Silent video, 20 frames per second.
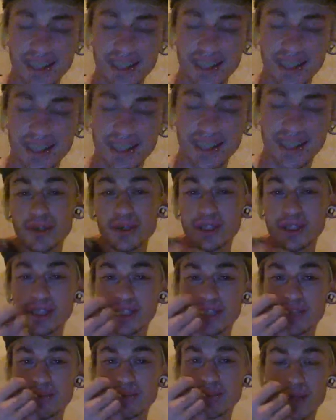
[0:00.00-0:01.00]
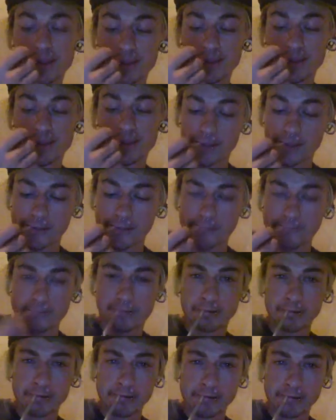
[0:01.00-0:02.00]
I wasn't expecting it to
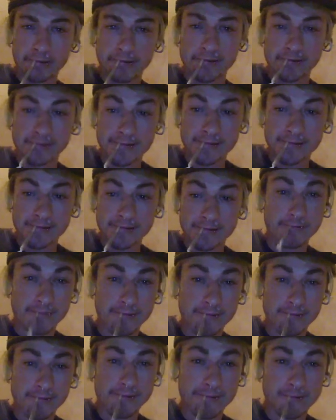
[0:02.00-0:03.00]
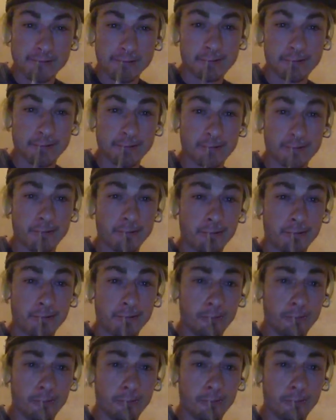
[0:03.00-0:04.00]
hurt that bad. I was like, oh
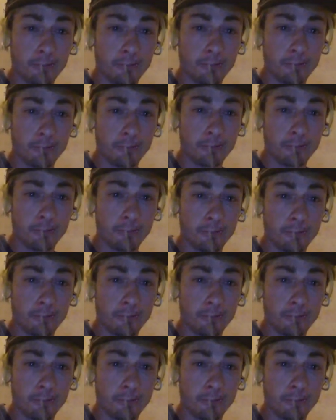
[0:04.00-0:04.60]
shit.